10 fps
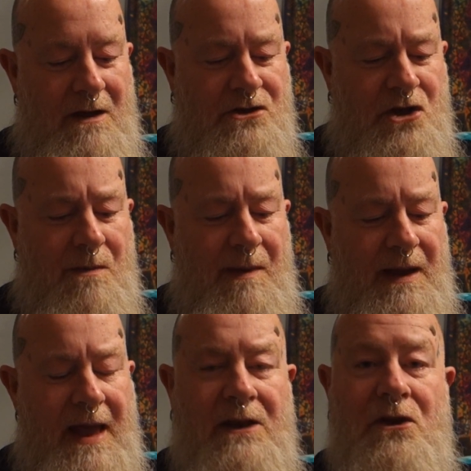Took a bit
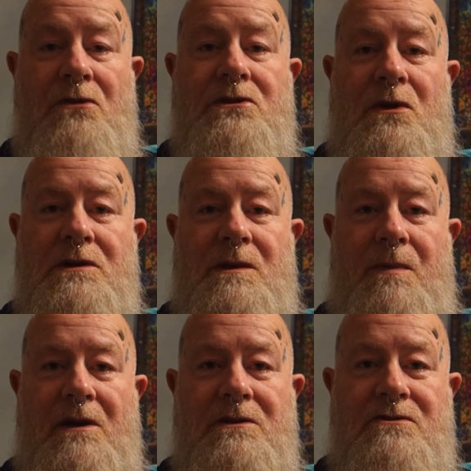of getting used to, I
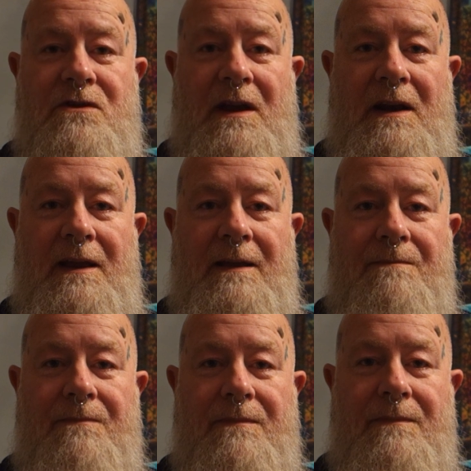suppose, really.
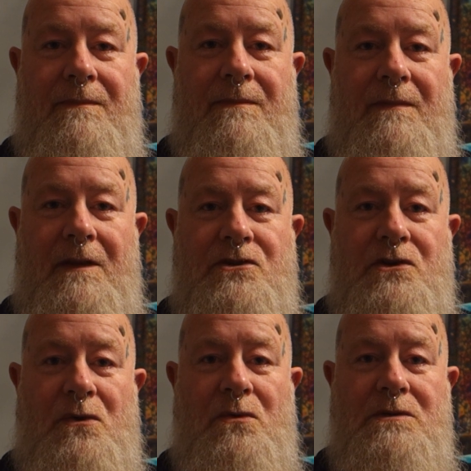
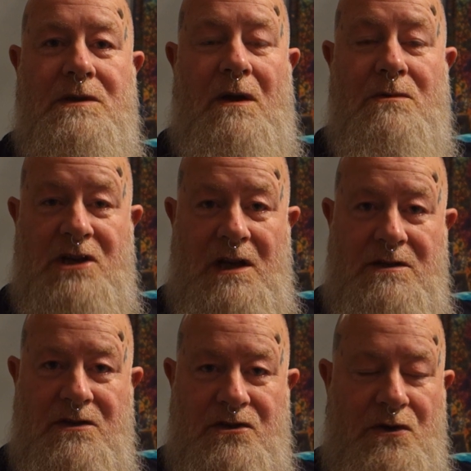Jules, I was chatting
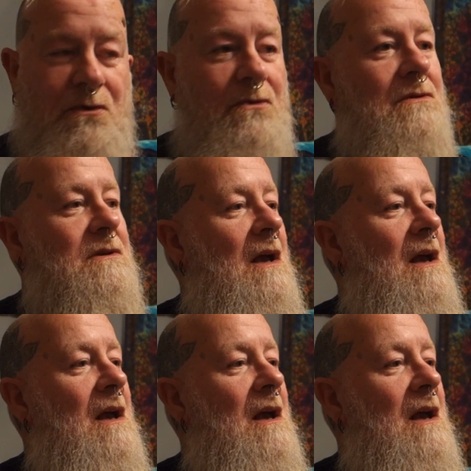to Jules,